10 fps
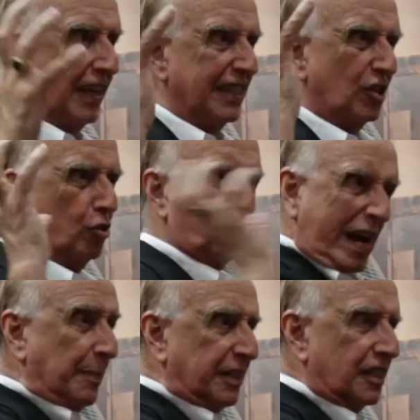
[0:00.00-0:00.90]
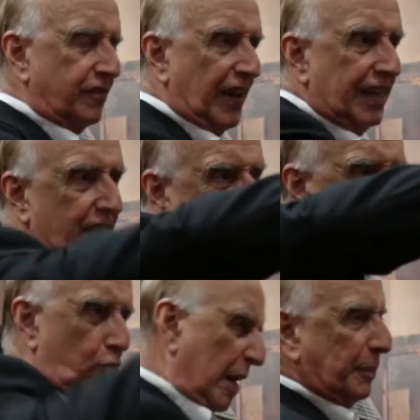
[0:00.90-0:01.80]
and grabbed his face
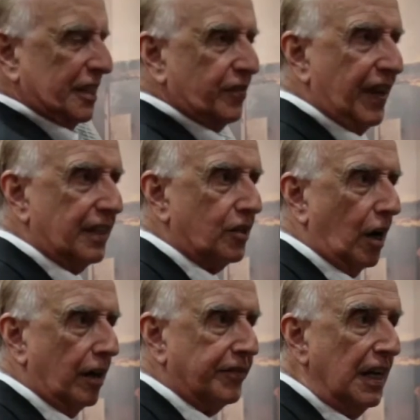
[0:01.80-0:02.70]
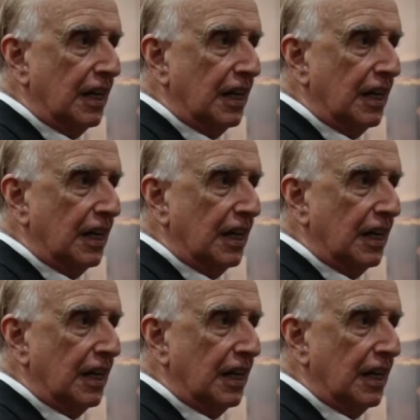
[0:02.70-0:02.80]
and ripped his face off,